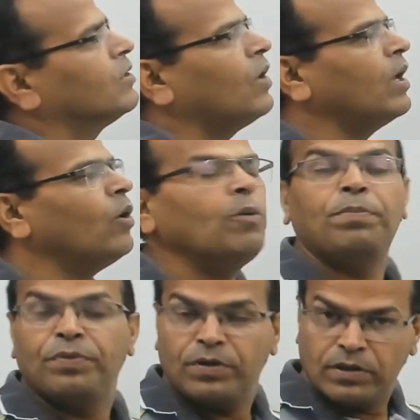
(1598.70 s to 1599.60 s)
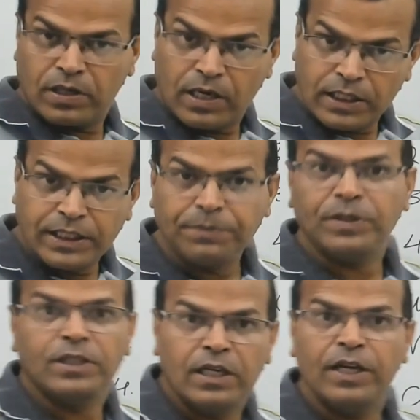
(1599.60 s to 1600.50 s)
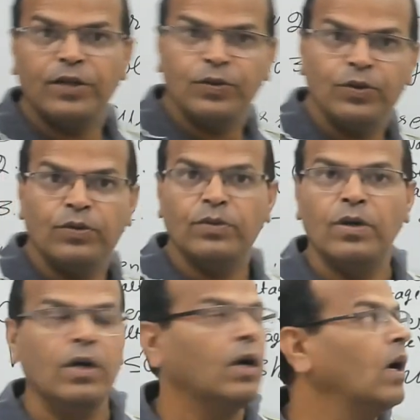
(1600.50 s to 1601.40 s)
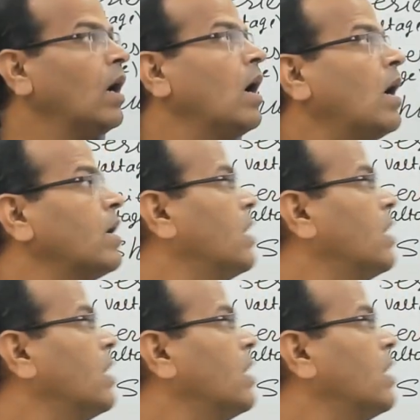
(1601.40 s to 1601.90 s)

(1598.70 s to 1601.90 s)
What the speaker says: hope the concept is clear to you. Now